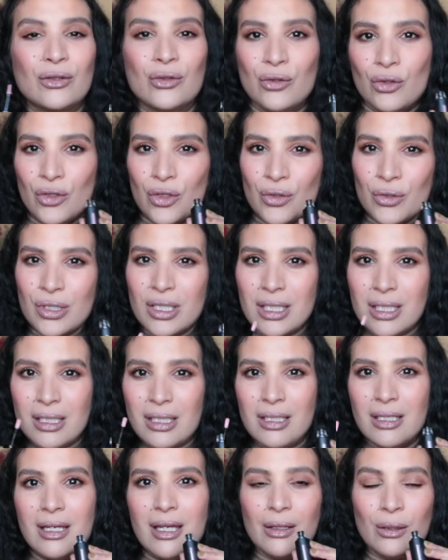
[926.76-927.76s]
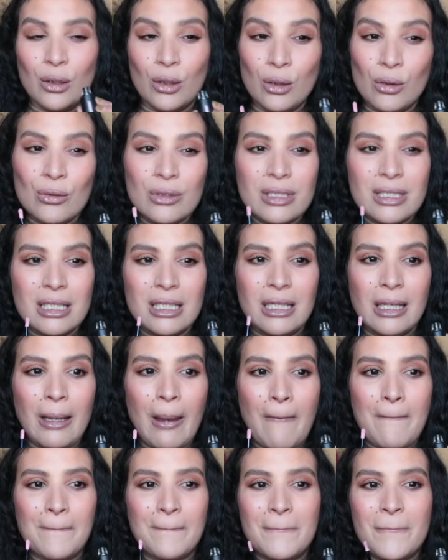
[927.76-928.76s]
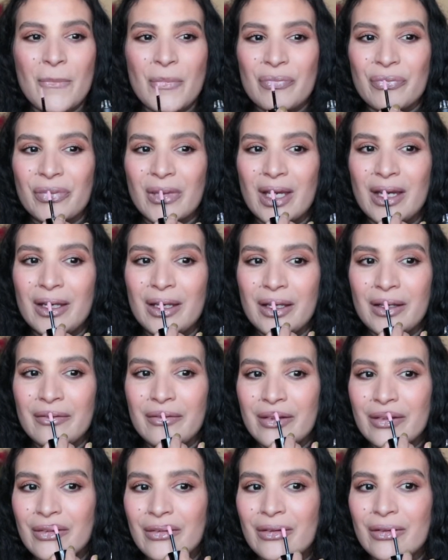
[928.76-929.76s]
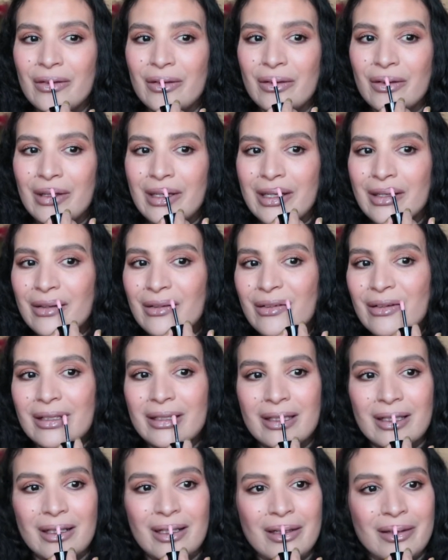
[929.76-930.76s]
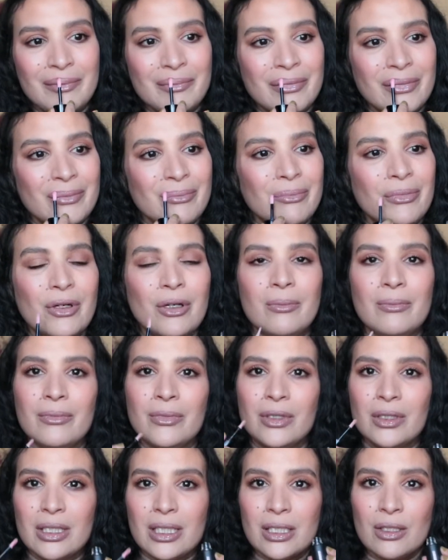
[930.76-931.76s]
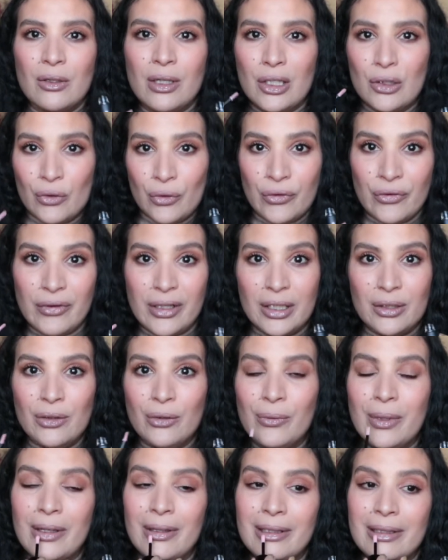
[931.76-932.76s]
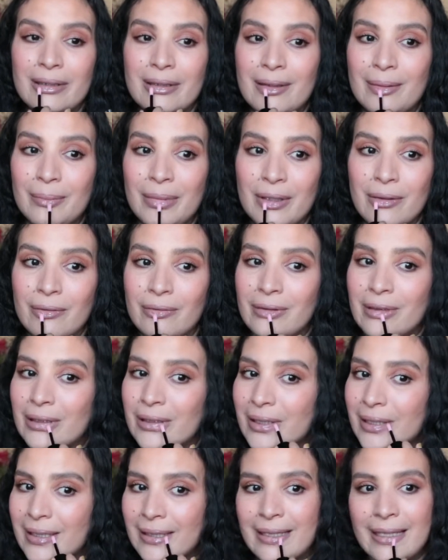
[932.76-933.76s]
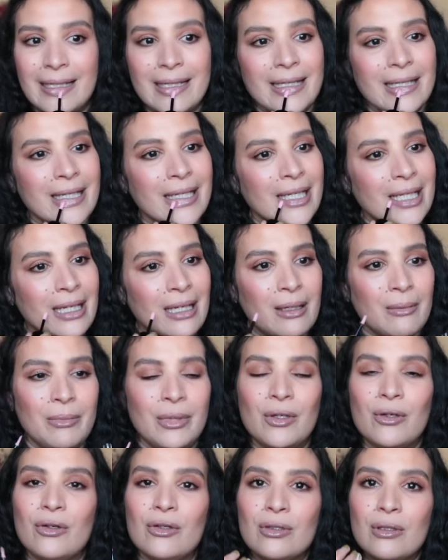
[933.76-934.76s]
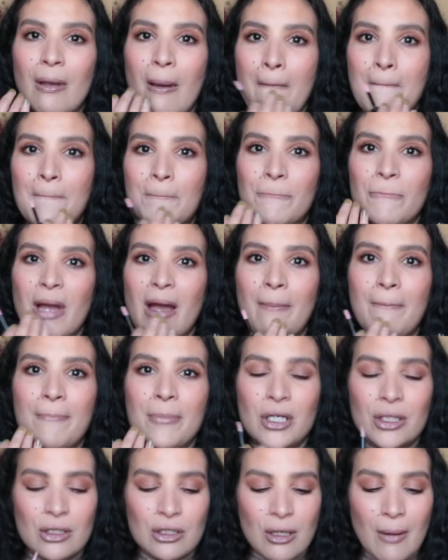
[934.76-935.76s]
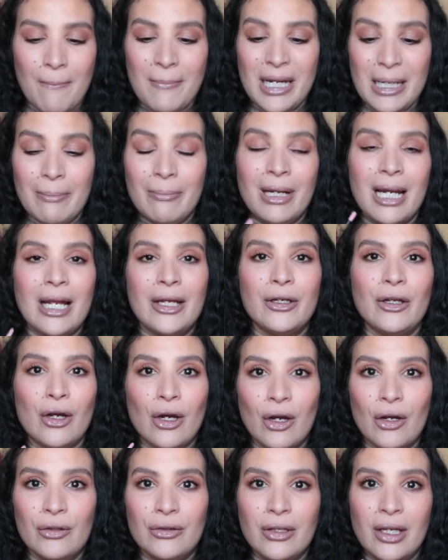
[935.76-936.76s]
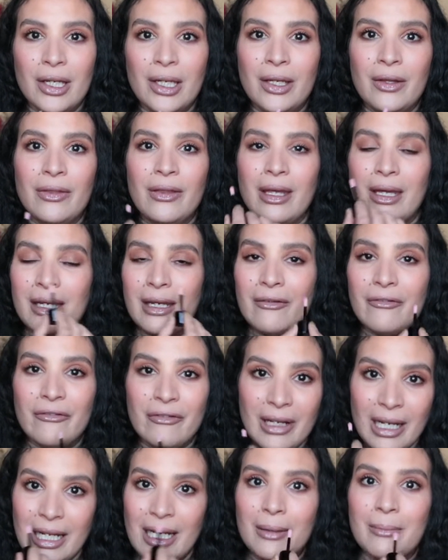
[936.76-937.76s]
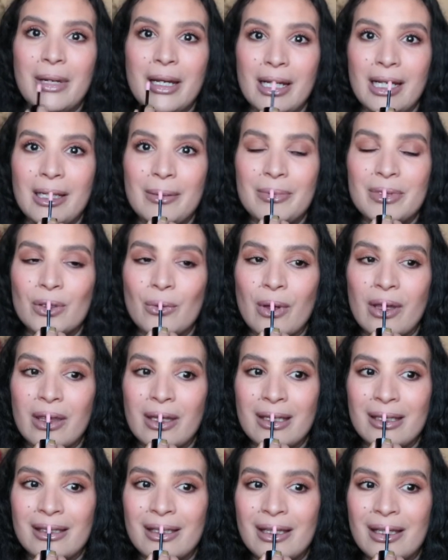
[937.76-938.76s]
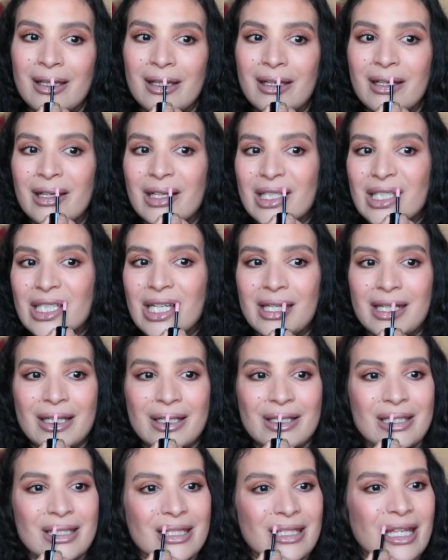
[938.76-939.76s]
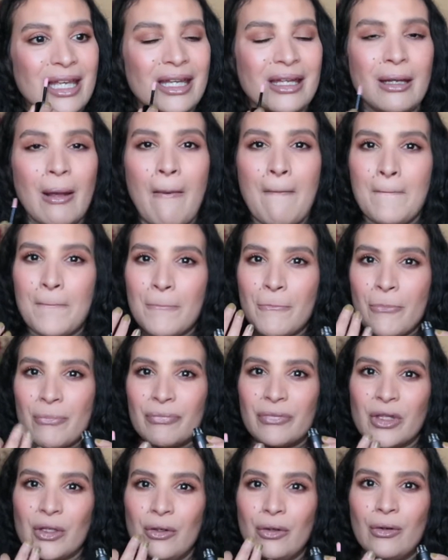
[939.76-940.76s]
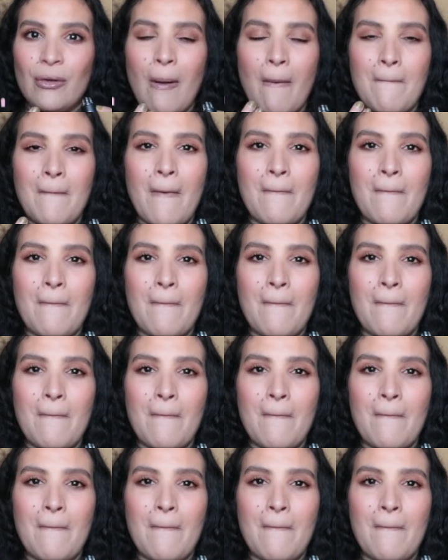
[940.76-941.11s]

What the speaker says: juicy and glossy. And even though the liquid lip balm is going to fade away a little bit throughout the day, because I put some lip liner underneath and I'm filling my lips with it, it's gonna stay, you know,